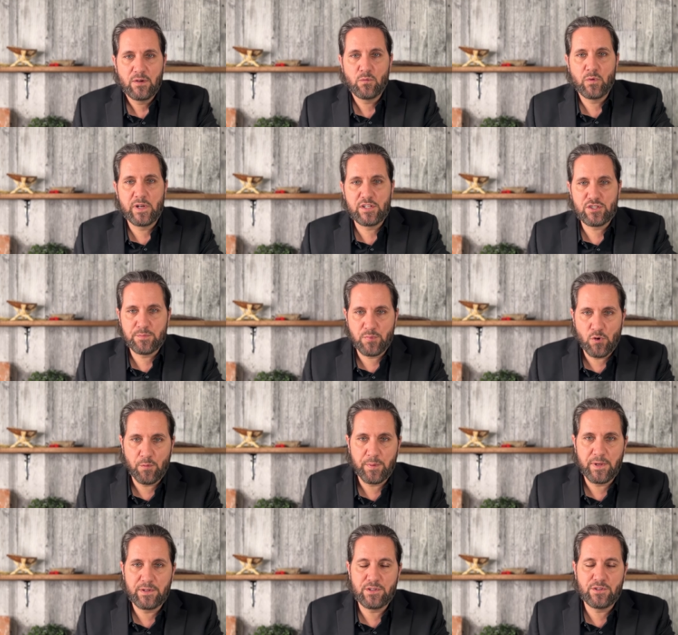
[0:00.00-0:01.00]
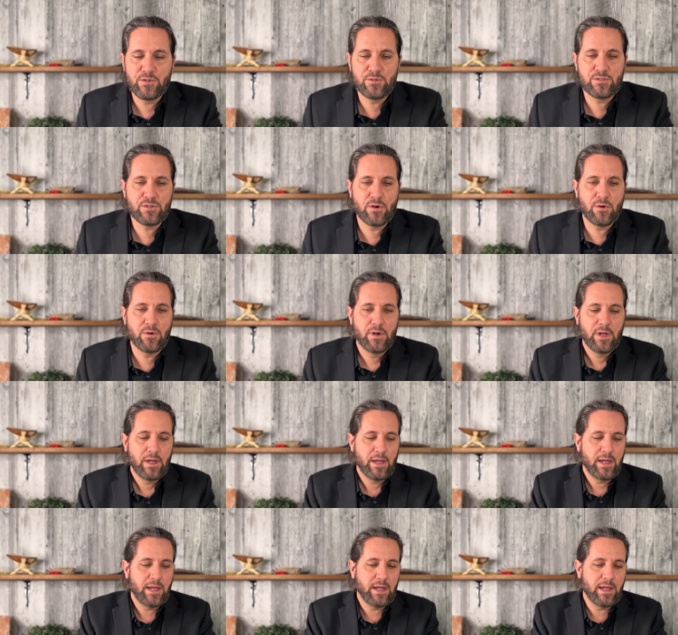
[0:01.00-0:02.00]
when it's appropriate to do so.
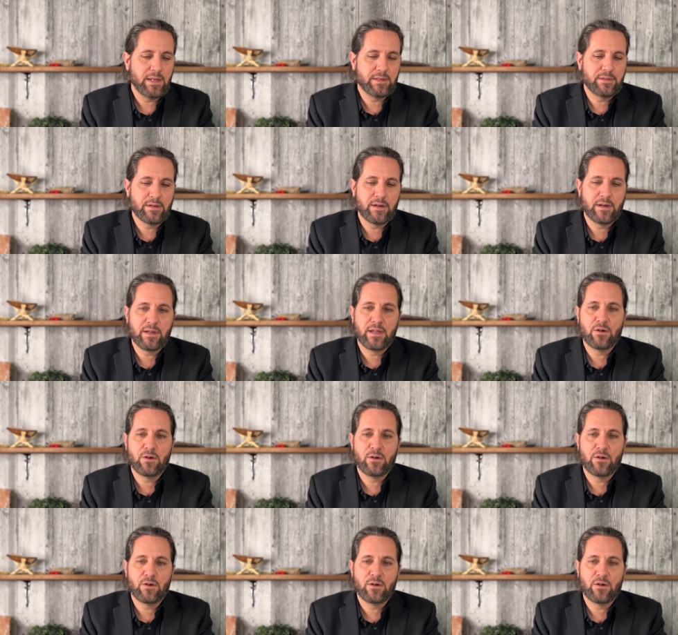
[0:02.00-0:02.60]
And uh,